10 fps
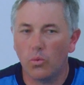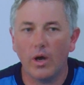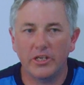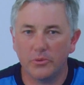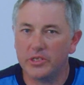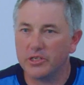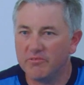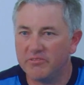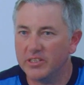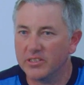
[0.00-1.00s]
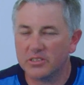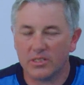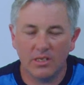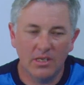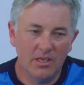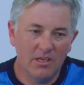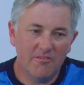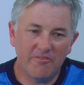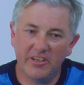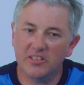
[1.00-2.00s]
Why do we do fitness?
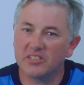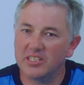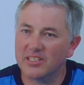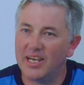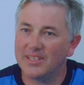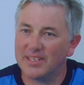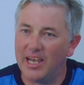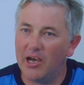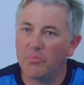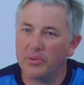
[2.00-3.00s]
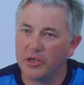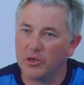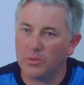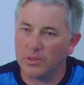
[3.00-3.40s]
Fitness is there to help you